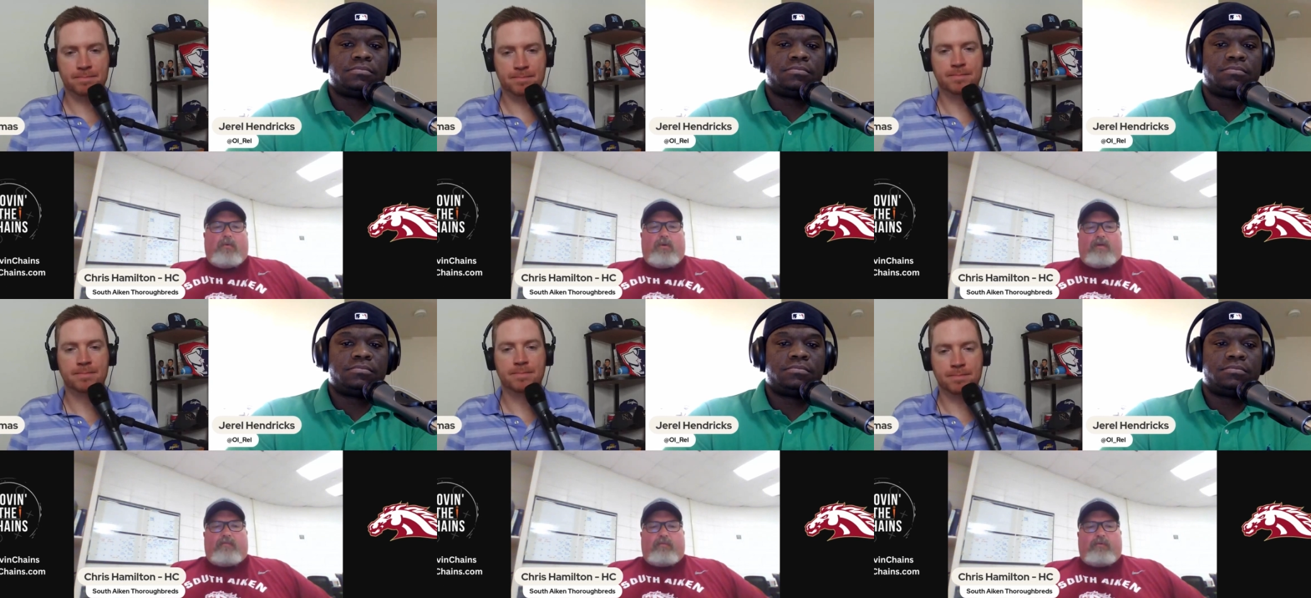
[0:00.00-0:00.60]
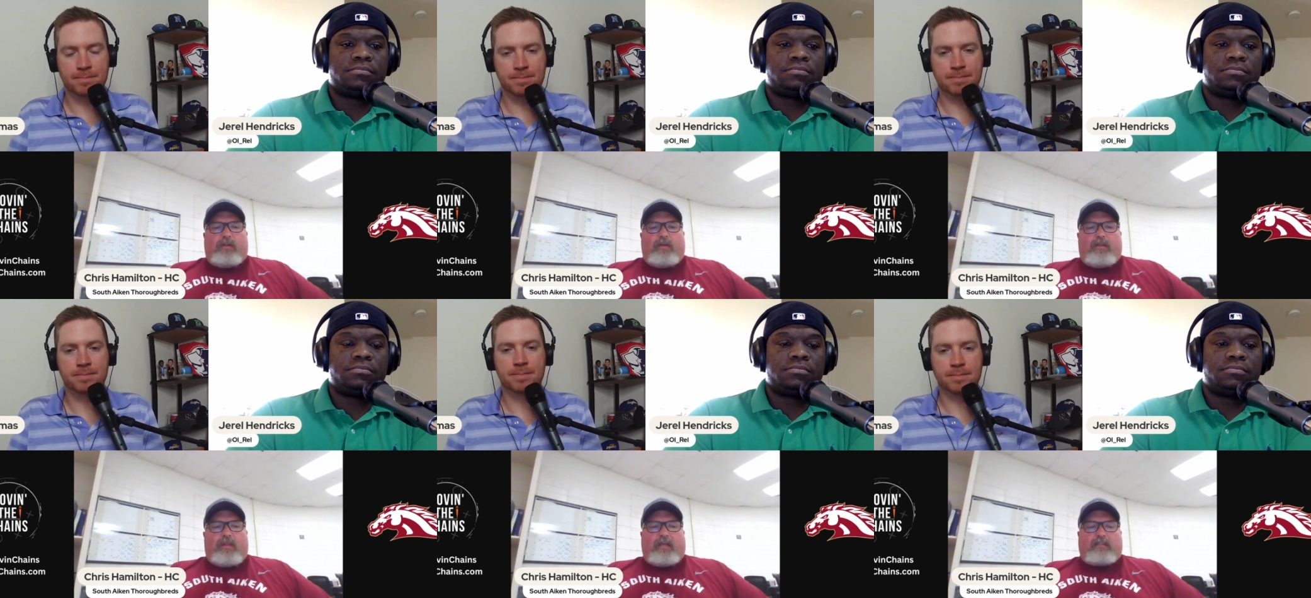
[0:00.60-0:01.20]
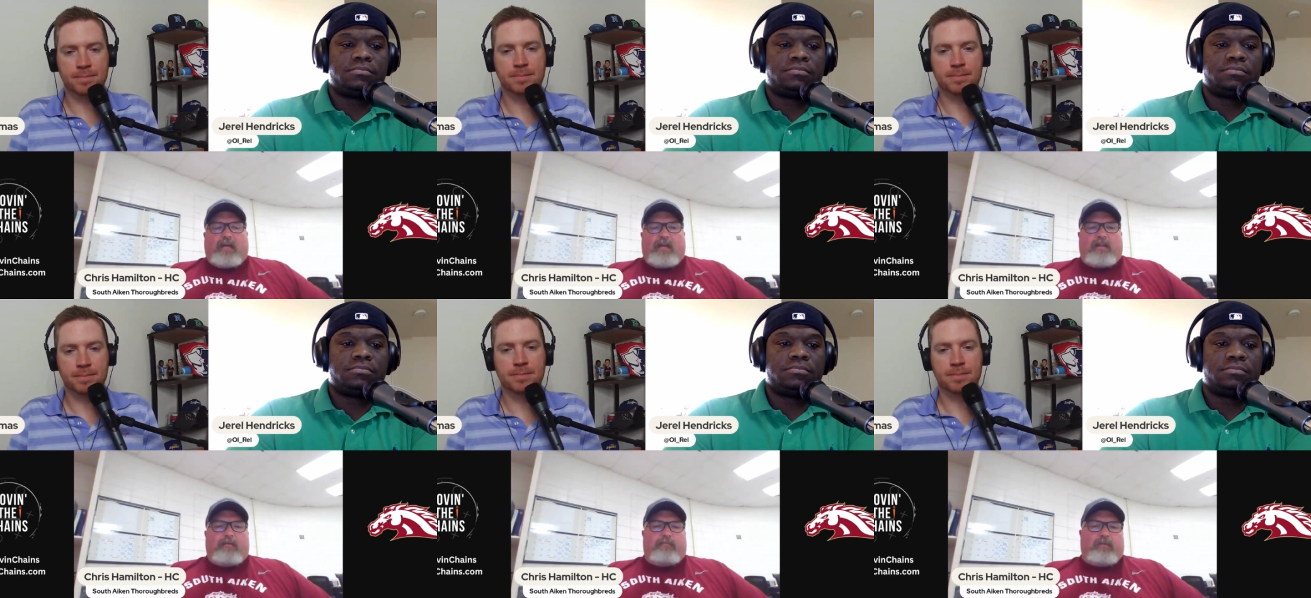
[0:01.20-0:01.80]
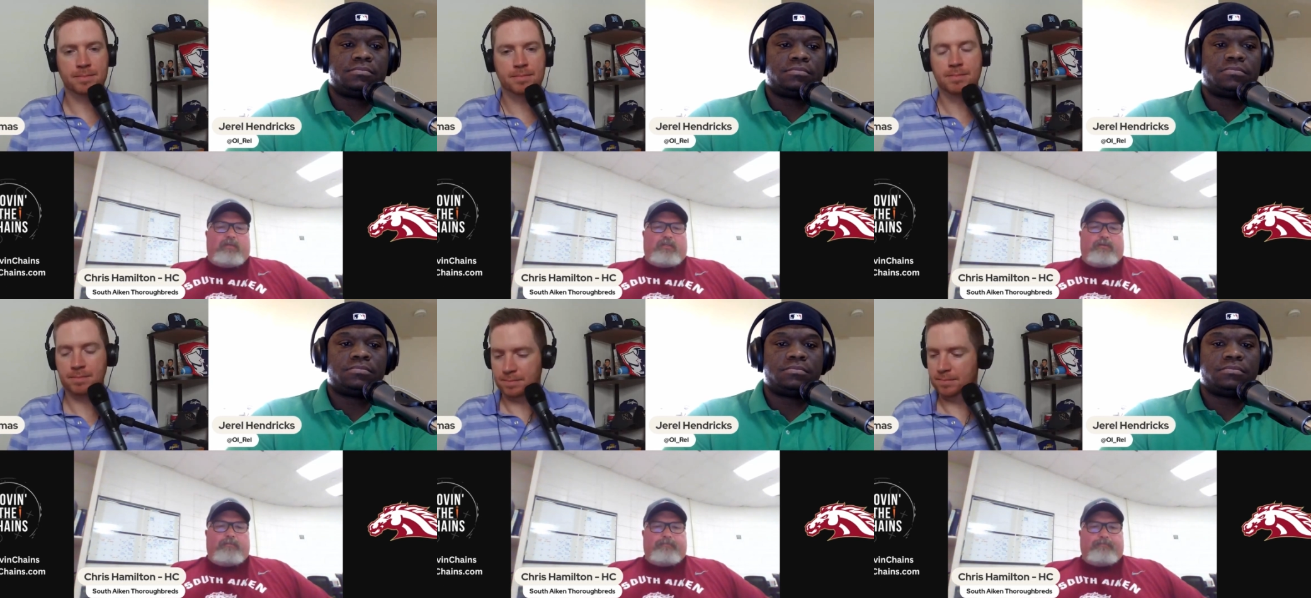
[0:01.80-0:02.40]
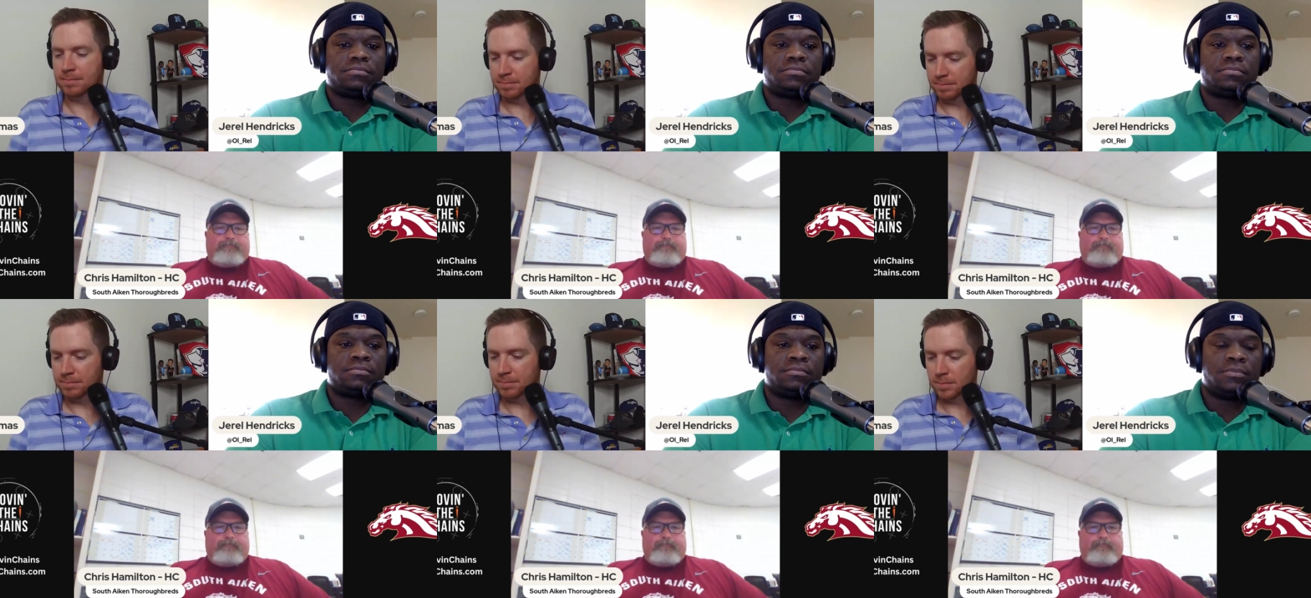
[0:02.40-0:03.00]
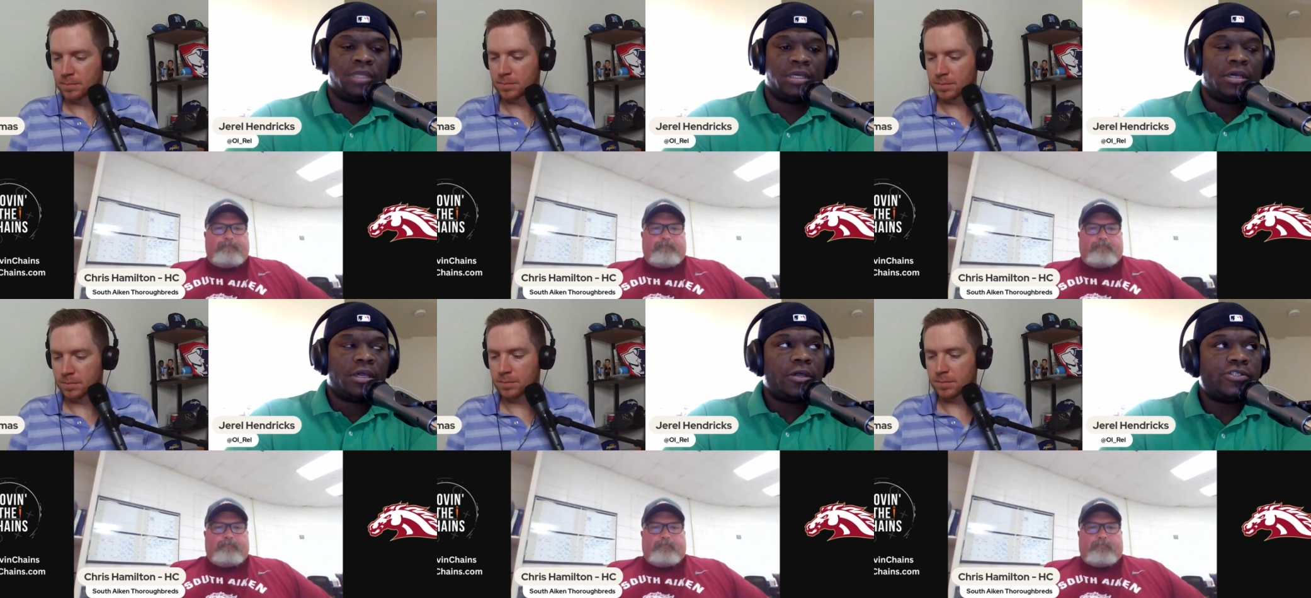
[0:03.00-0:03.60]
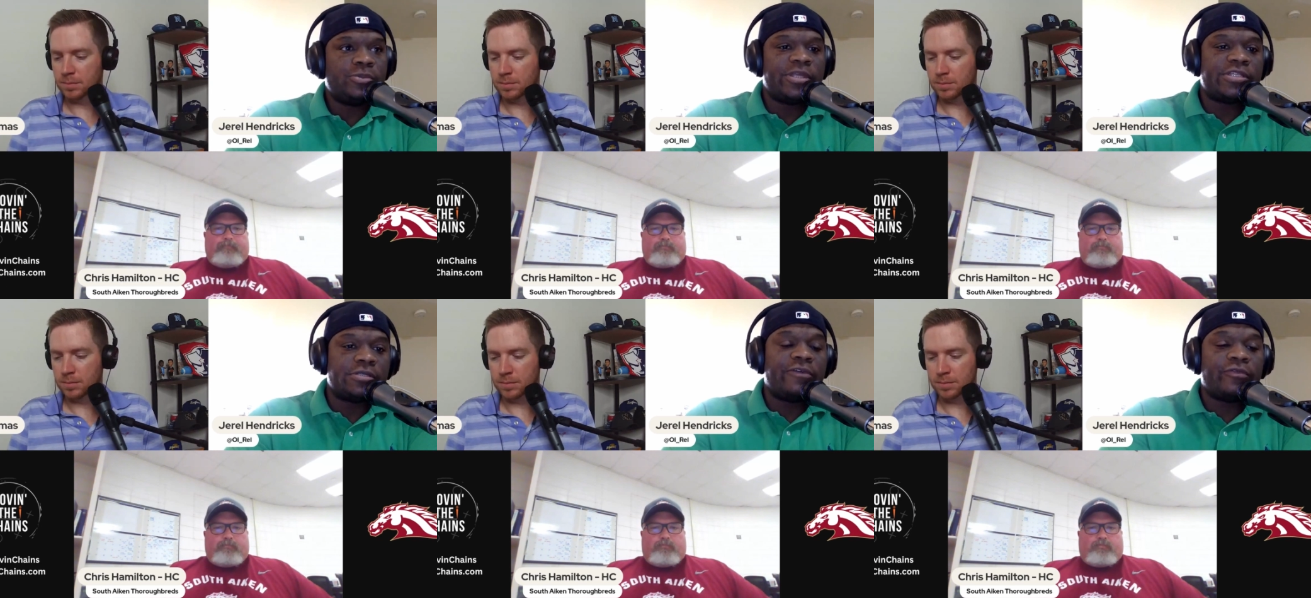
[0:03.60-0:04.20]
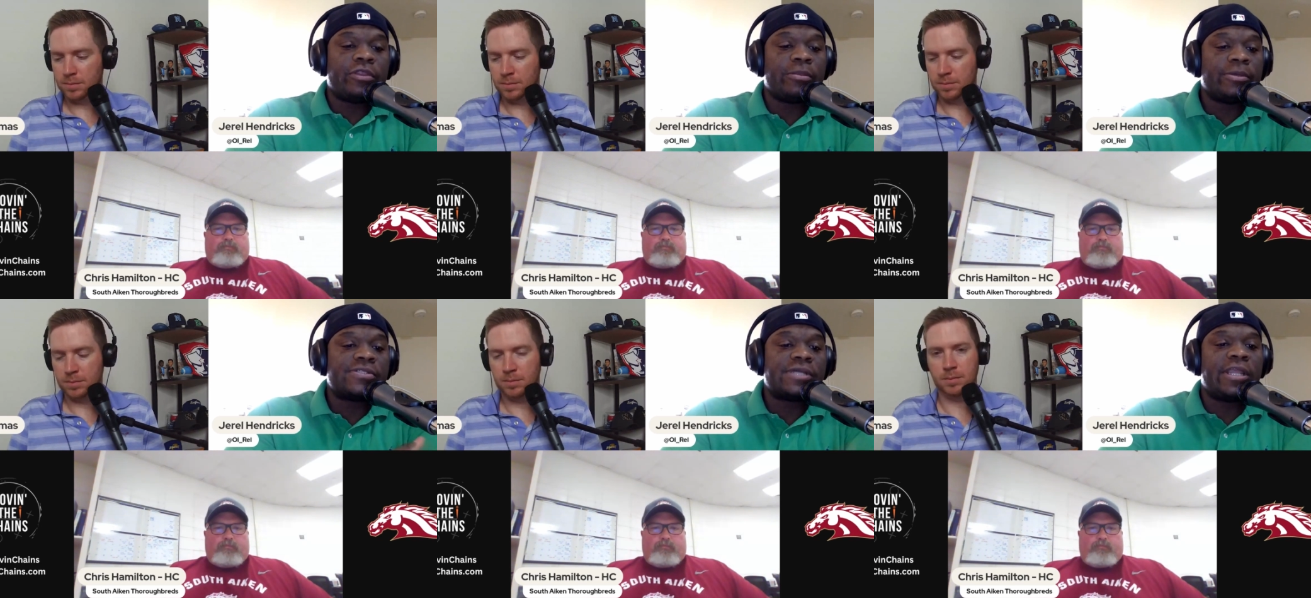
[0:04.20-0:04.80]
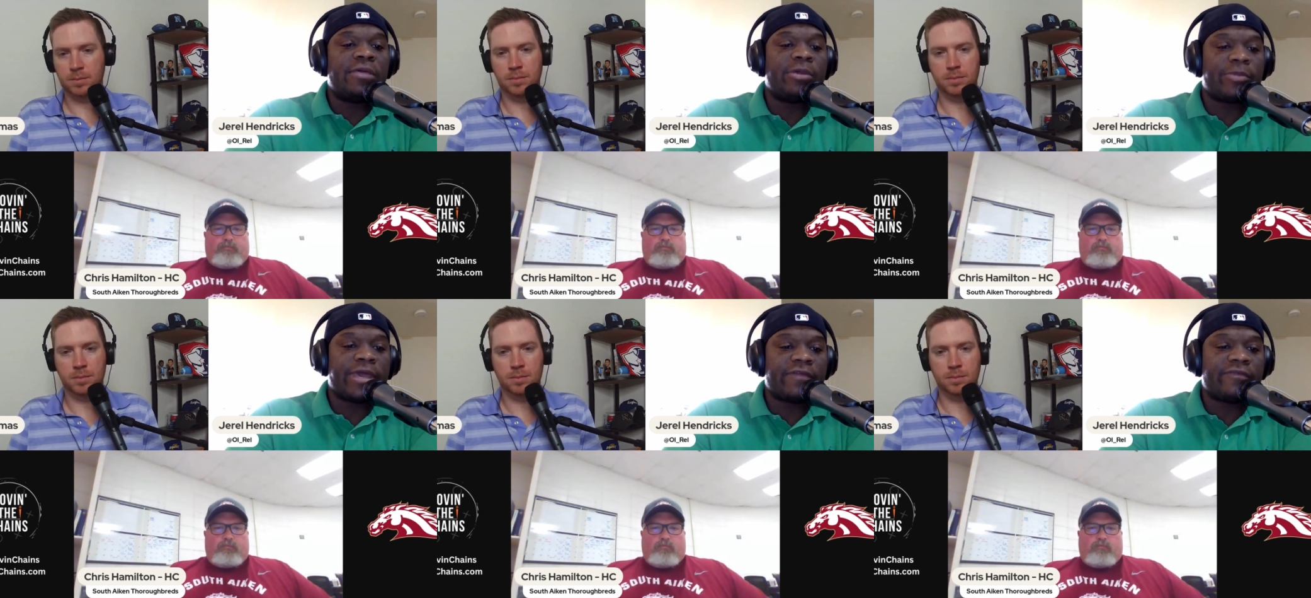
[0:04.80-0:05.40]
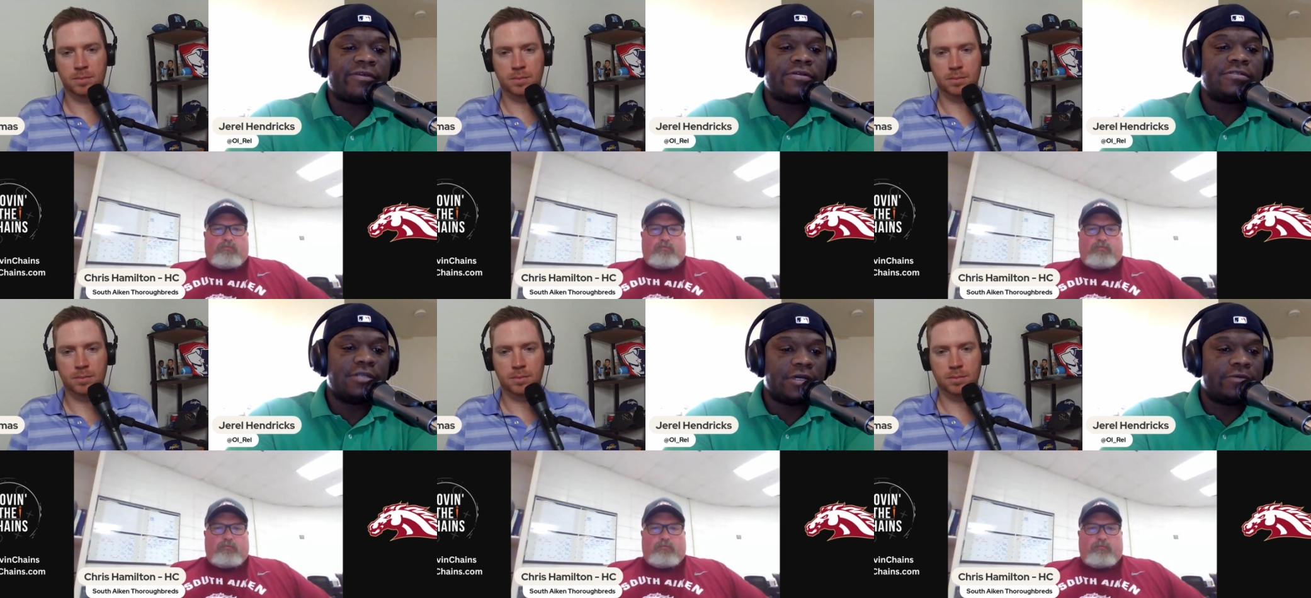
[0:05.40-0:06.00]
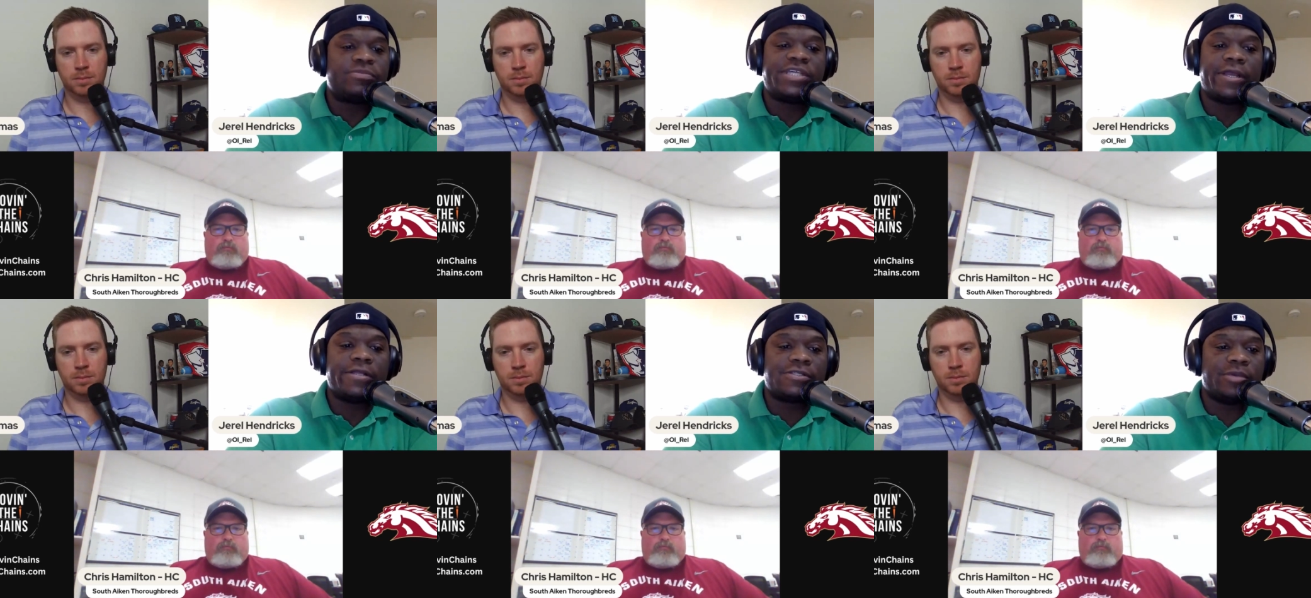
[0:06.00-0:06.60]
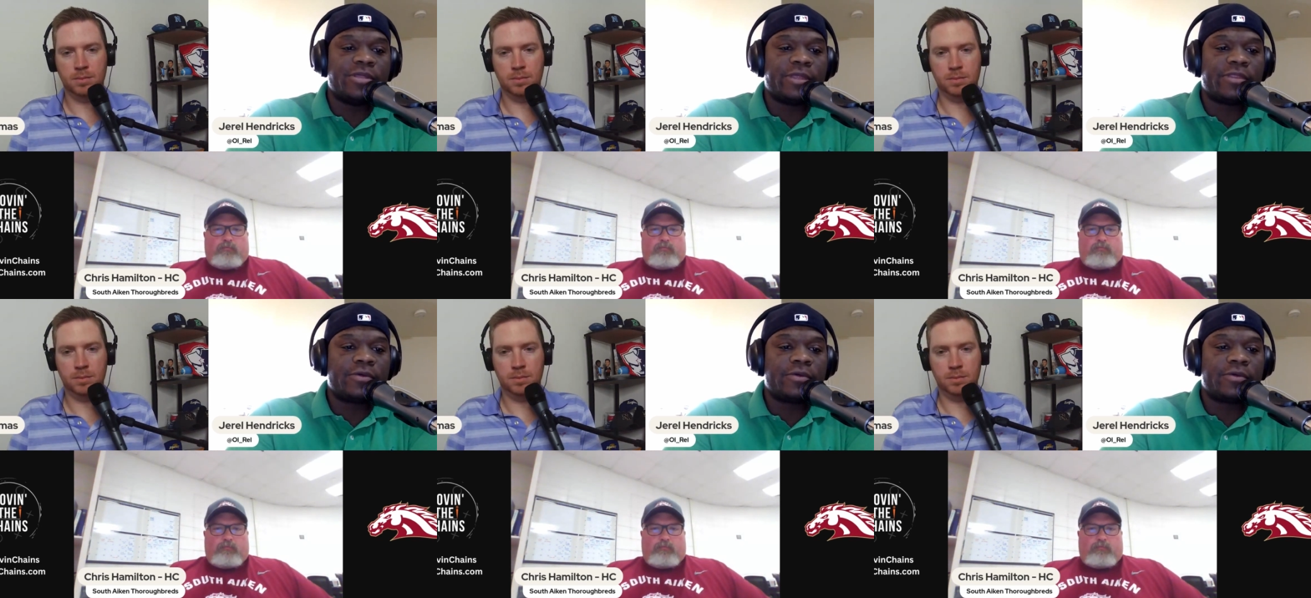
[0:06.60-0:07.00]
Speaker 1: we're looking for really good things out of them this year.
Speaker 2: Coach, you mentioned you have one of the most dynamic backfields, you know, Terrence Smith at the